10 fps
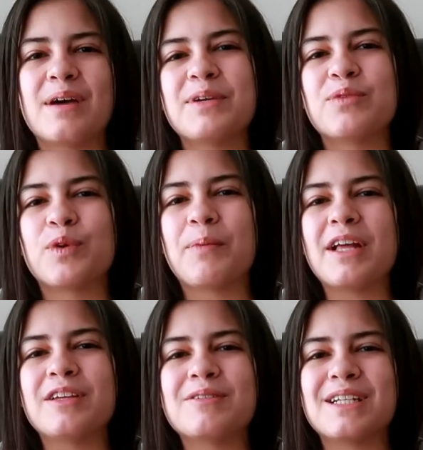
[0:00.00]
I mean, we may
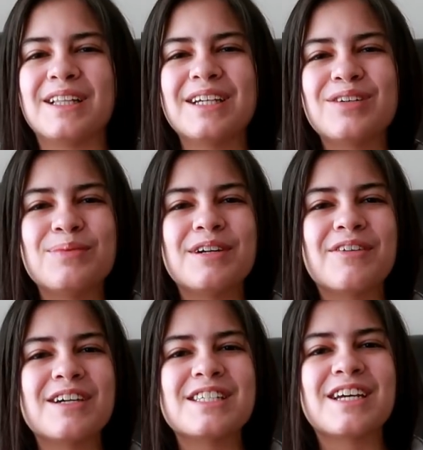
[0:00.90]
lose a little bit of
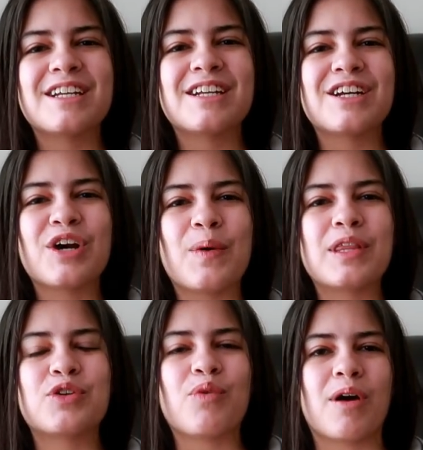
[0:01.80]
our sanity going
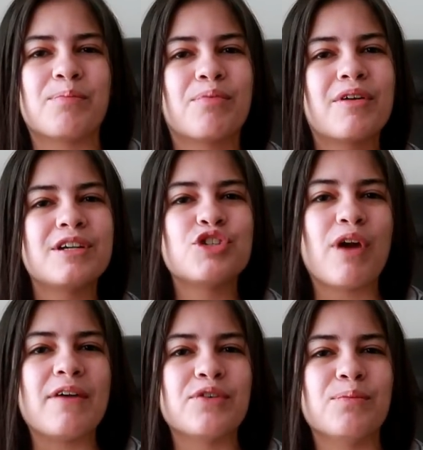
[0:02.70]
through our
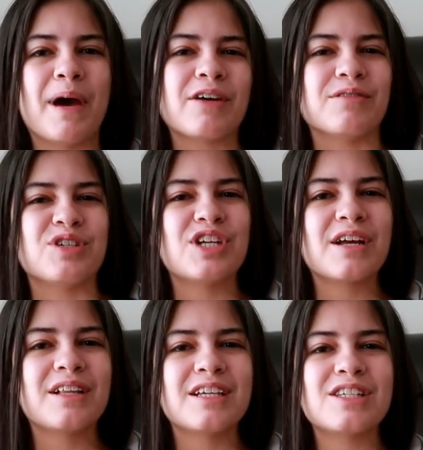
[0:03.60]
pre-travel medical
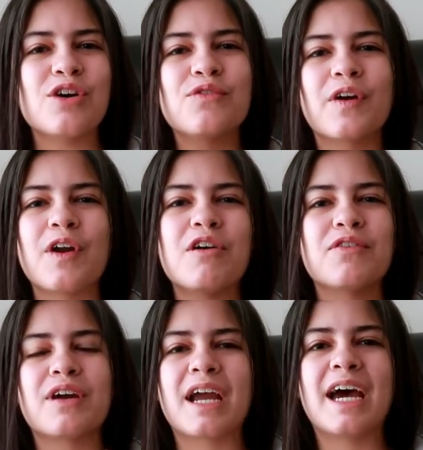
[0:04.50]
checklist over and
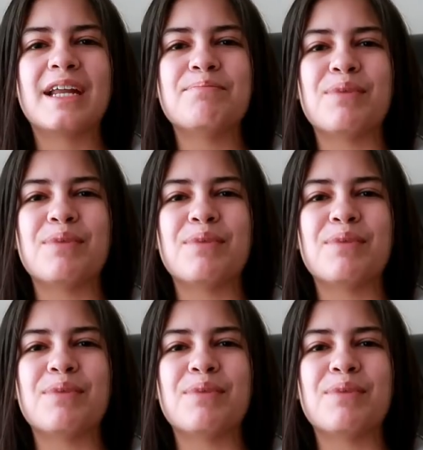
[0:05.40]
over again,